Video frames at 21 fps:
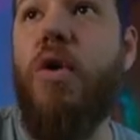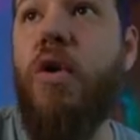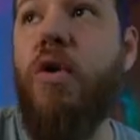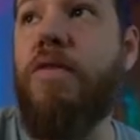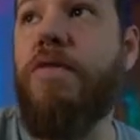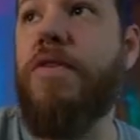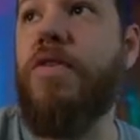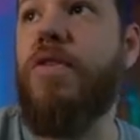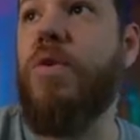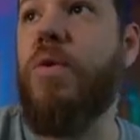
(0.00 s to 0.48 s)

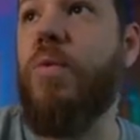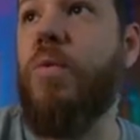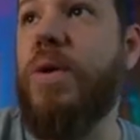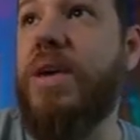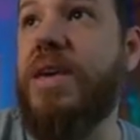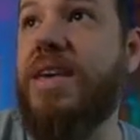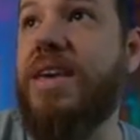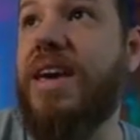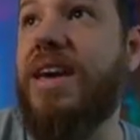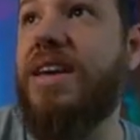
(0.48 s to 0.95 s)
over the
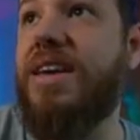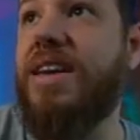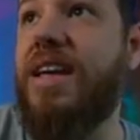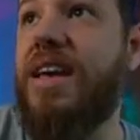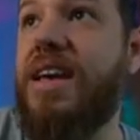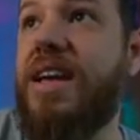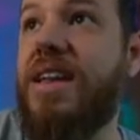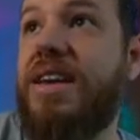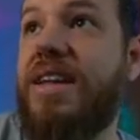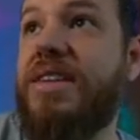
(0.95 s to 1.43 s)

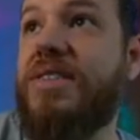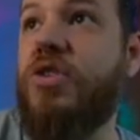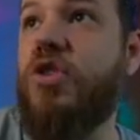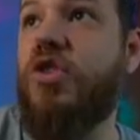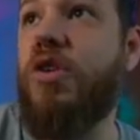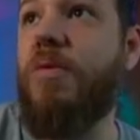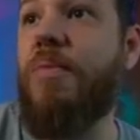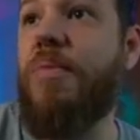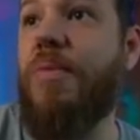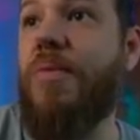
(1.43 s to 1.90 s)
weekend. Let's
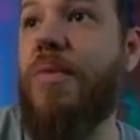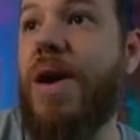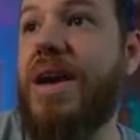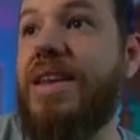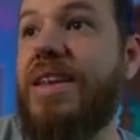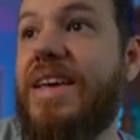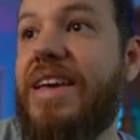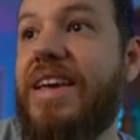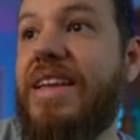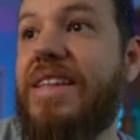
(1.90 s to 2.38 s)
jump
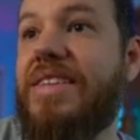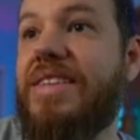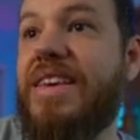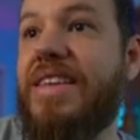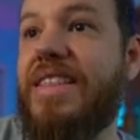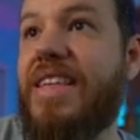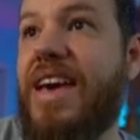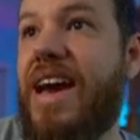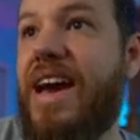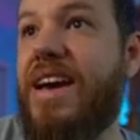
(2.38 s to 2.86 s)
right
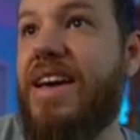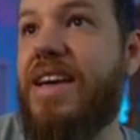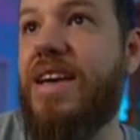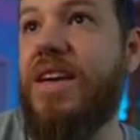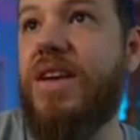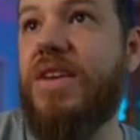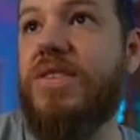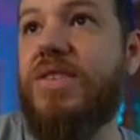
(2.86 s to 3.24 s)
into that.